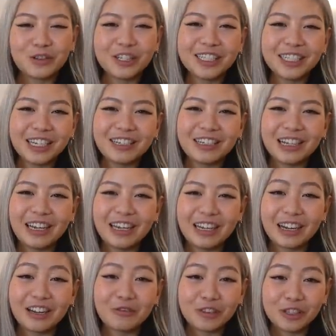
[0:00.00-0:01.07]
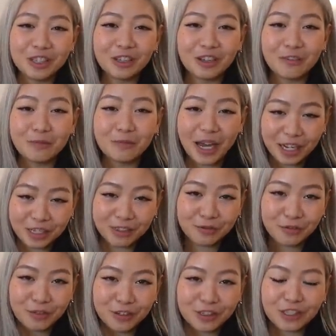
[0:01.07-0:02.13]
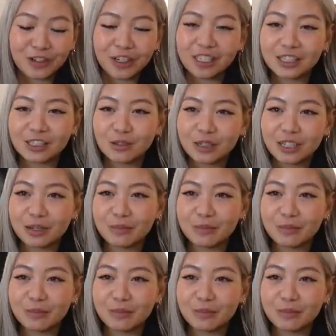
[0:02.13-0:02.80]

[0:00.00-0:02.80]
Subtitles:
drinks the other day, and I really love passion fruit, so I just looked